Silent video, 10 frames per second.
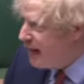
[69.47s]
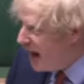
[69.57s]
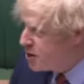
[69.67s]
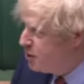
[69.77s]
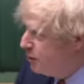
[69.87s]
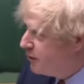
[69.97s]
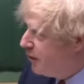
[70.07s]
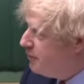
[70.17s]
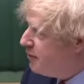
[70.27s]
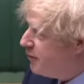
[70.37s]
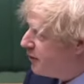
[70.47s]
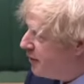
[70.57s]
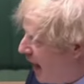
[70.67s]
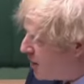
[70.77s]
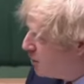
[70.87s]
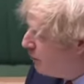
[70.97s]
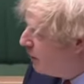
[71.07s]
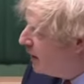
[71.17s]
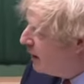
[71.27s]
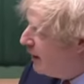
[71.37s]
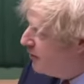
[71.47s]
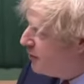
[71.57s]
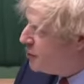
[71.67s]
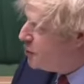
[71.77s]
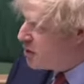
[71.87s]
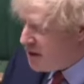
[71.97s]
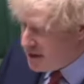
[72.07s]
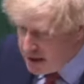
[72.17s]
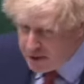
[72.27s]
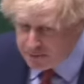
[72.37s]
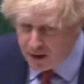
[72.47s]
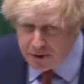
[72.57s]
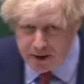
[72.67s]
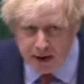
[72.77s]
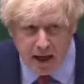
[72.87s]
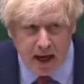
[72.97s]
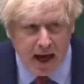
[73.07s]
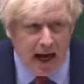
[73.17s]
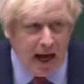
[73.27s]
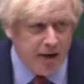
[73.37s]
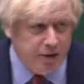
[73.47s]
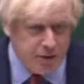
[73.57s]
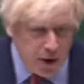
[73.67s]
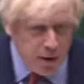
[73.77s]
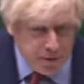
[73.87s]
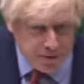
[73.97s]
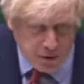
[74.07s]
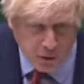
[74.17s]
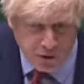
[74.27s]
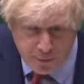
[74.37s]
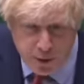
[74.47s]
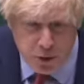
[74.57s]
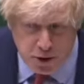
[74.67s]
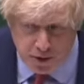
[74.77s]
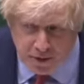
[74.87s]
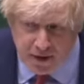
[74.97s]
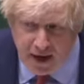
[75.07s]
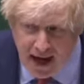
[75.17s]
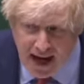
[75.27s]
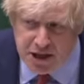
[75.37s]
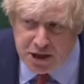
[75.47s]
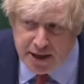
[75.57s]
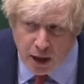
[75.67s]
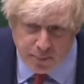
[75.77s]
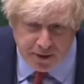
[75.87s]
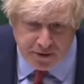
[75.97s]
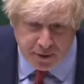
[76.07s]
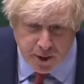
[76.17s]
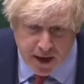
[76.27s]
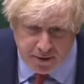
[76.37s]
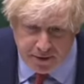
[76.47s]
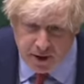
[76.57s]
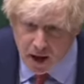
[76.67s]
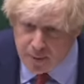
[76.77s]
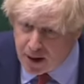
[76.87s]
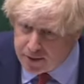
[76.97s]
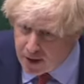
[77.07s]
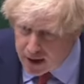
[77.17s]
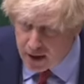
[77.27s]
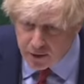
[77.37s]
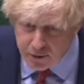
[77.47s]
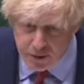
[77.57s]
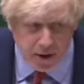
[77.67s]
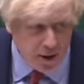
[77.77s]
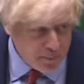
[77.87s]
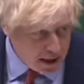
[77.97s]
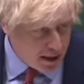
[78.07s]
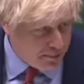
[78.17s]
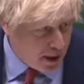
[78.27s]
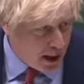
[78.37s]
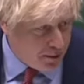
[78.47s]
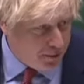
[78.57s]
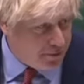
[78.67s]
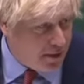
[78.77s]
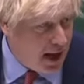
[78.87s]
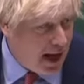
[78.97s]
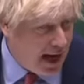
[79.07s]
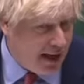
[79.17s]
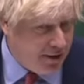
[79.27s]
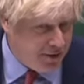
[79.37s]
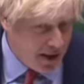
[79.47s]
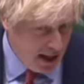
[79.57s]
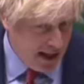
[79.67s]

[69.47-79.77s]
national service, it's a national institution, it needs funding, and those contributions actually help us to raise about £900 million. And